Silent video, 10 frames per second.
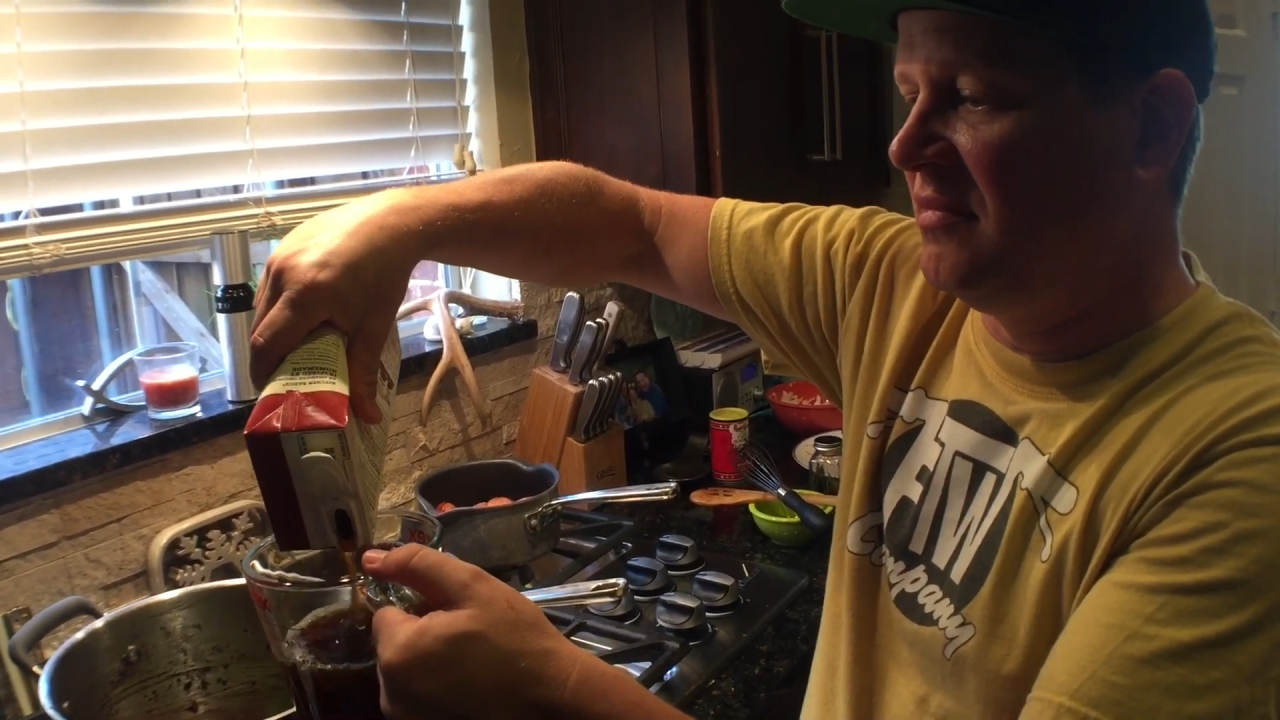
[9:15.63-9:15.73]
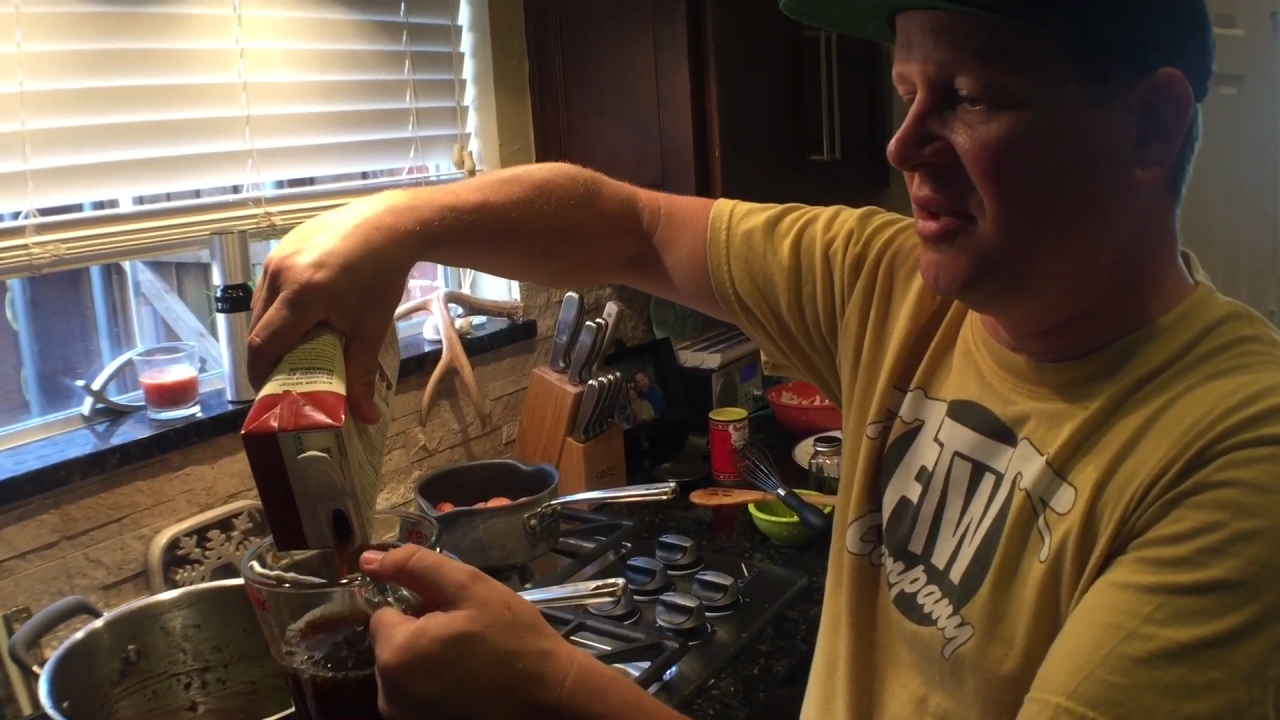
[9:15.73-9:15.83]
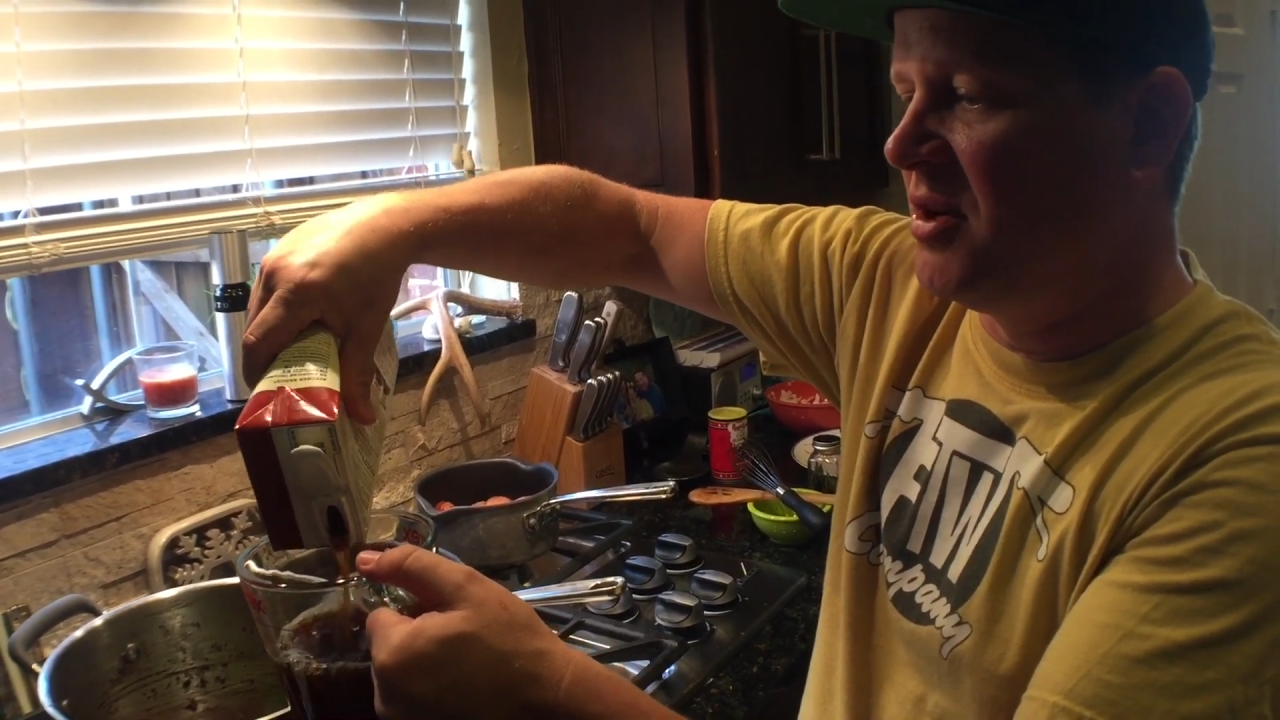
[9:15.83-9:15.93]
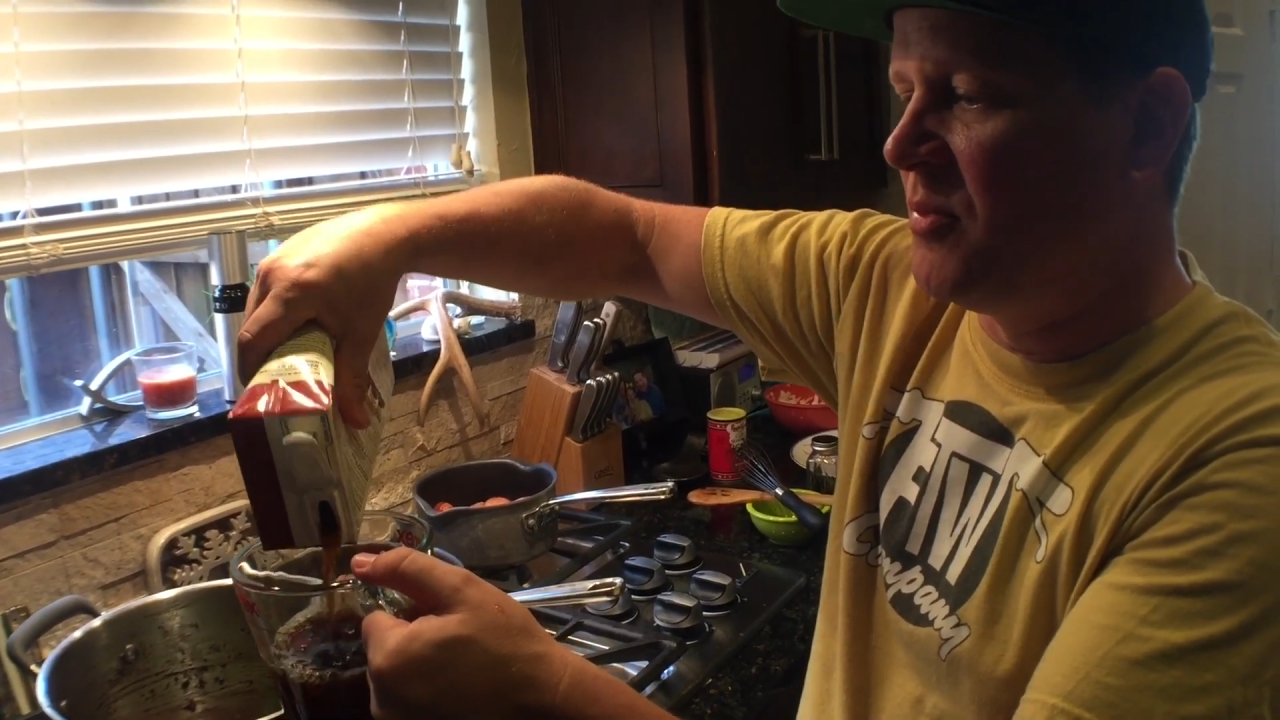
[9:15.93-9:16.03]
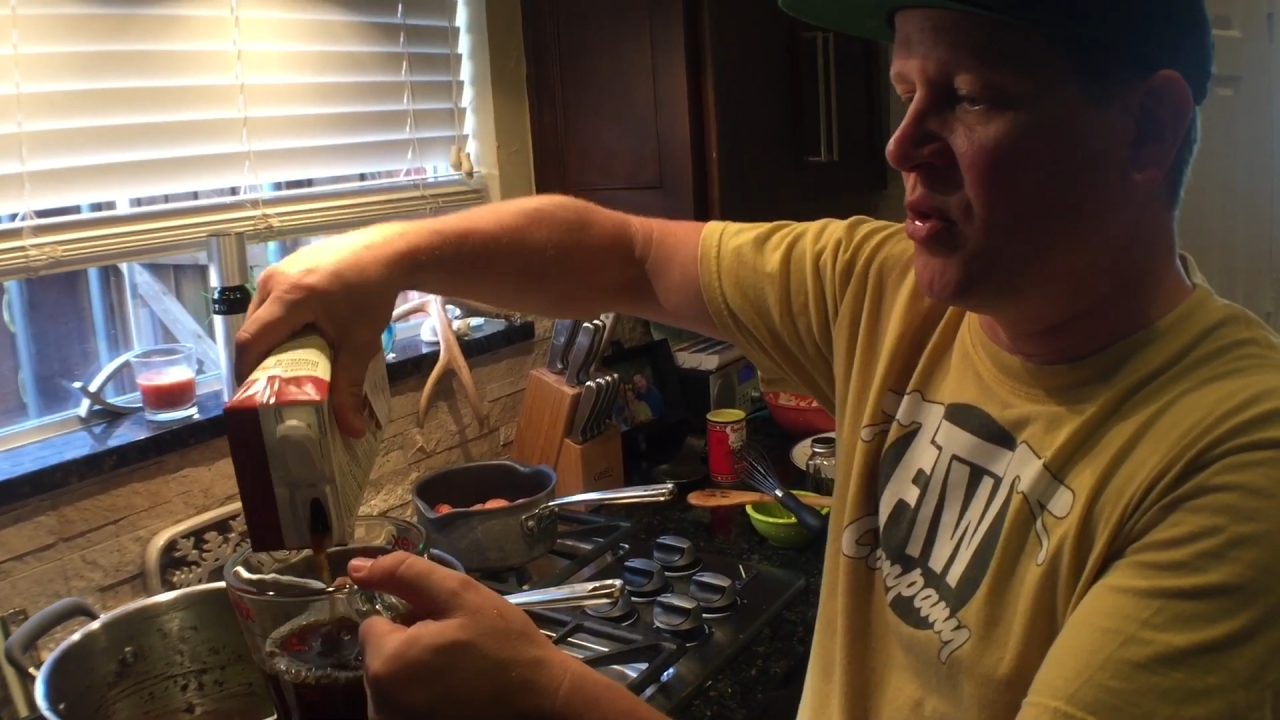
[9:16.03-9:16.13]

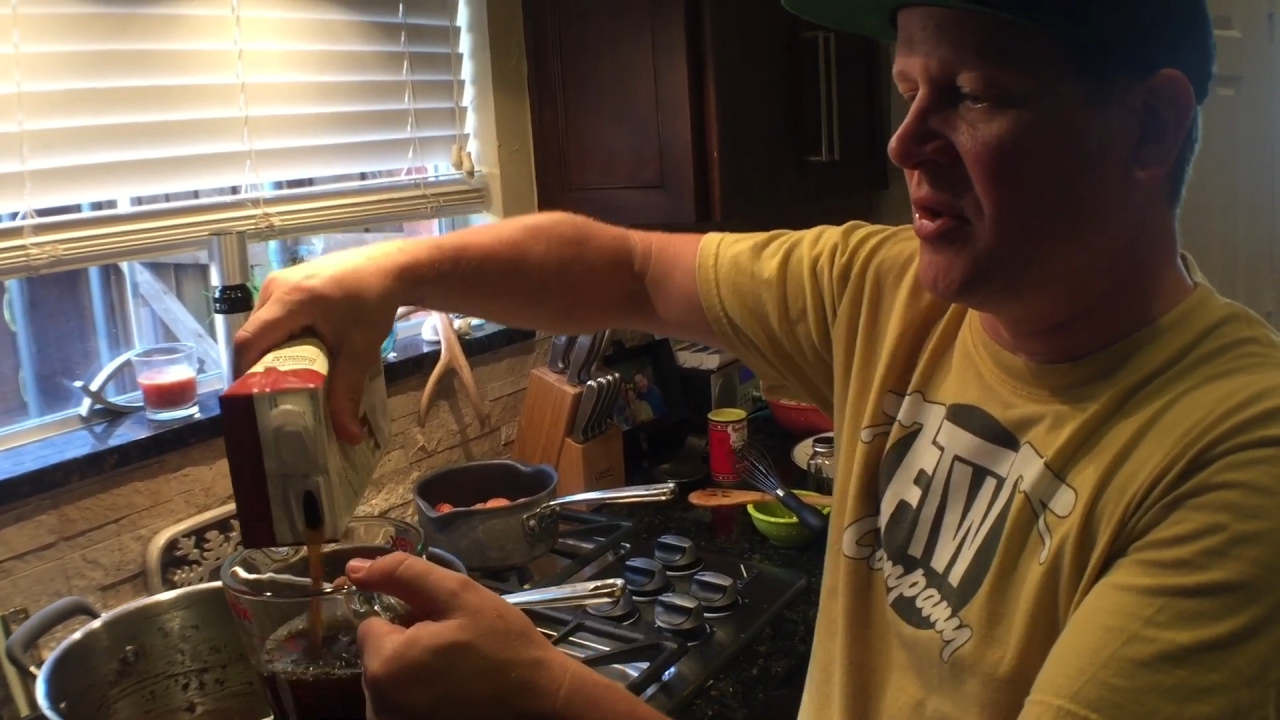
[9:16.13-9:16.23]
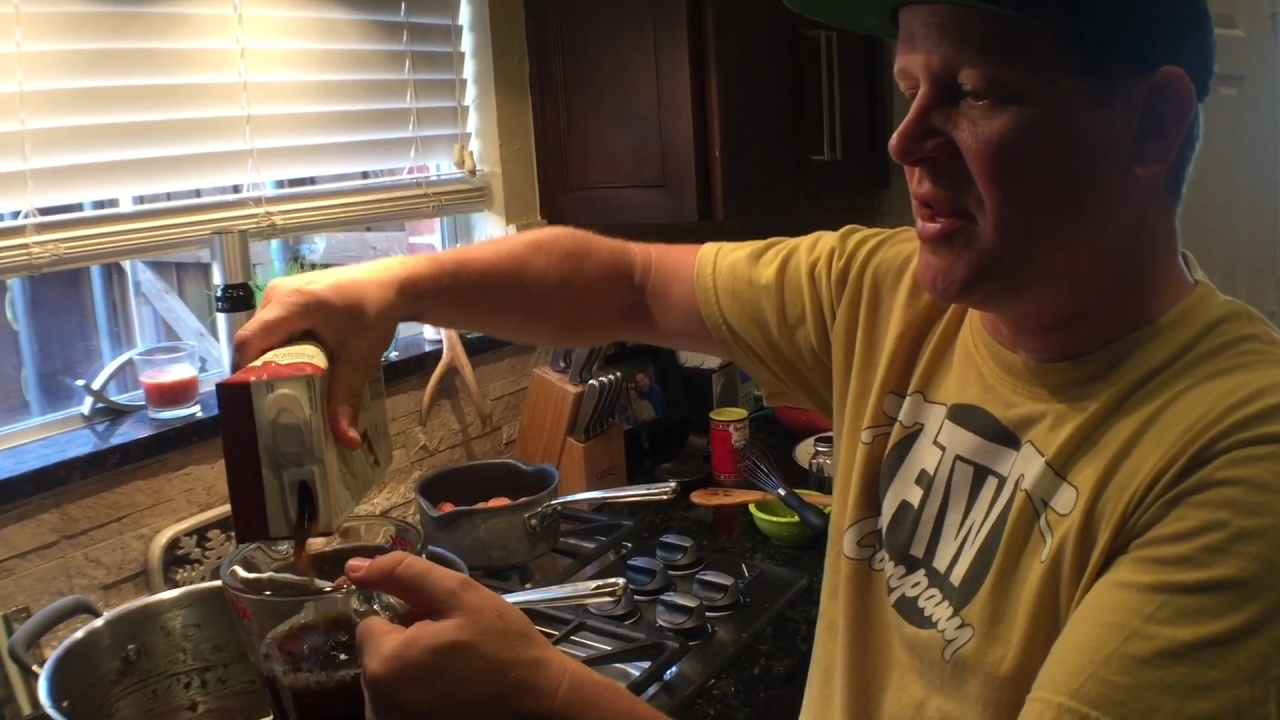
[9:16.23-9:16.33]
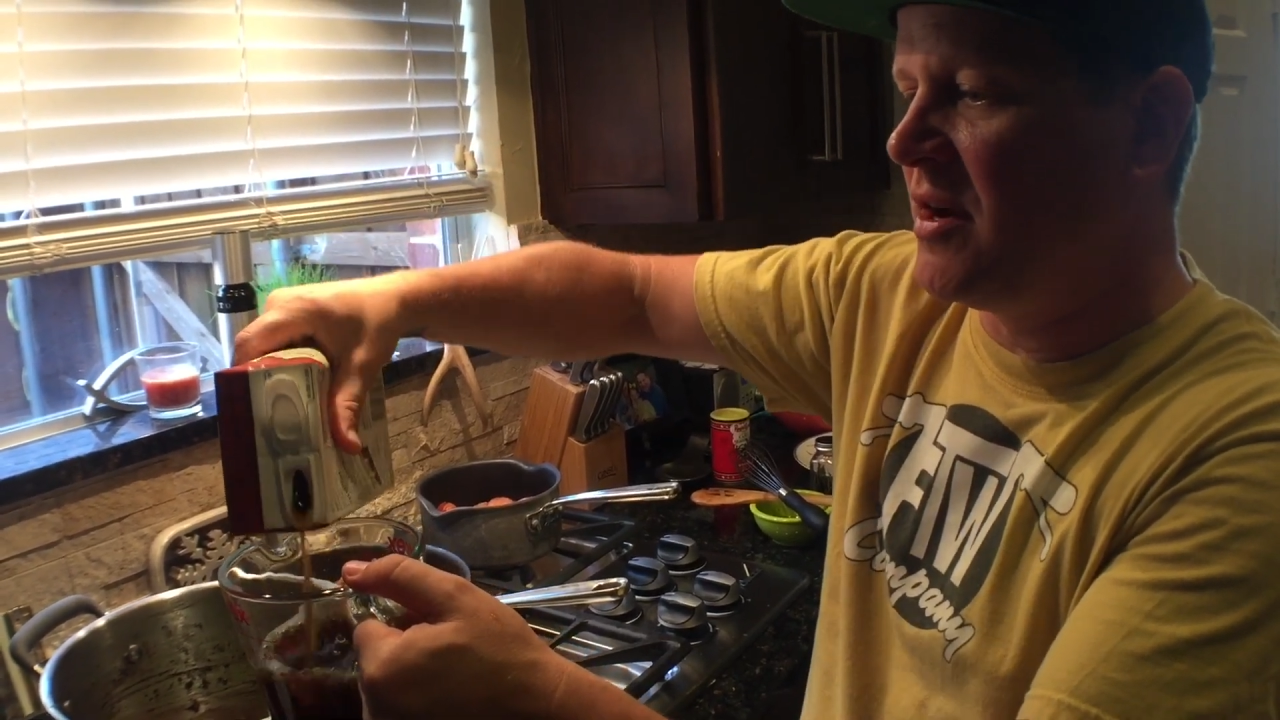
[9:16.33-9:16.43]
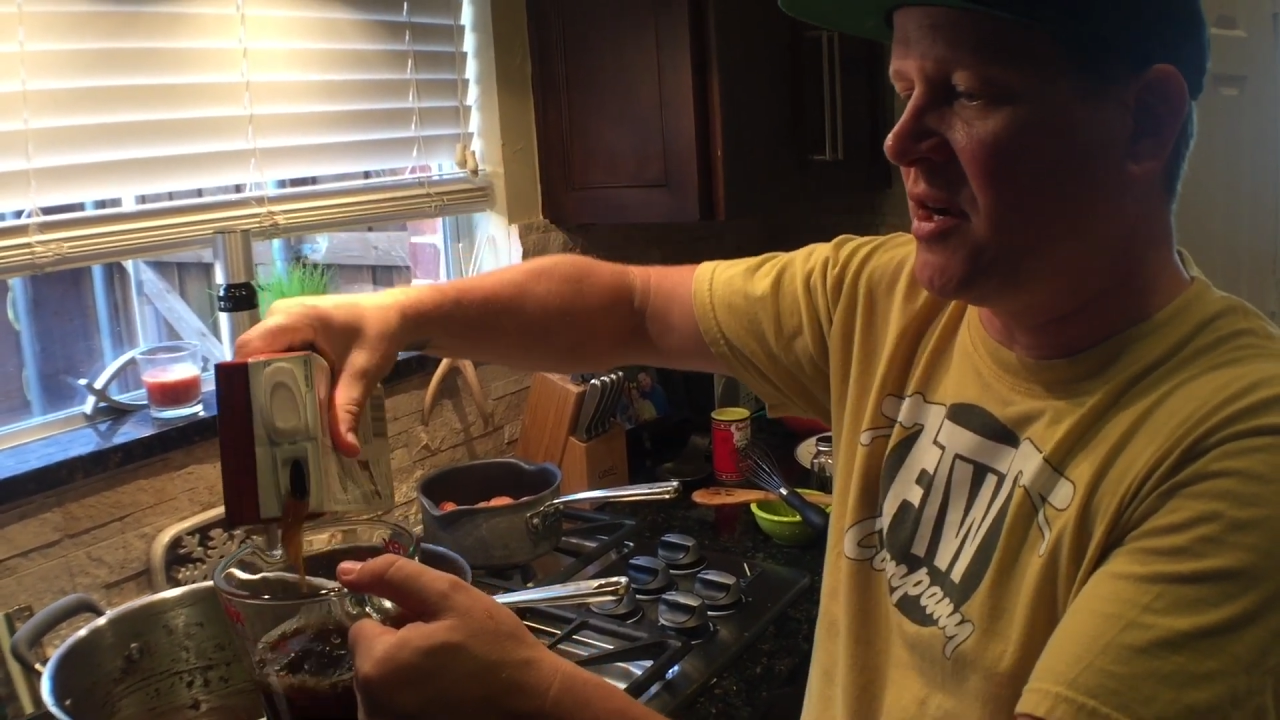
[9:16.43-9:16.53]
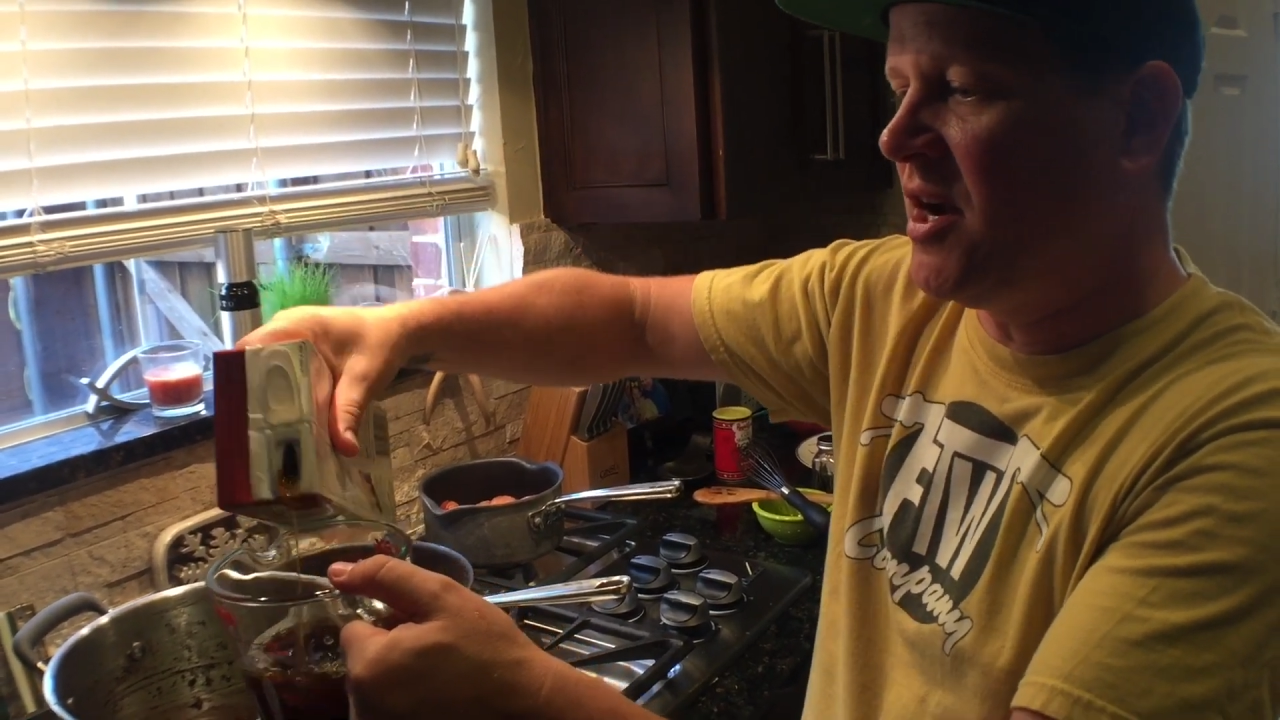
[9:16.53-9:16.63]
a little more than a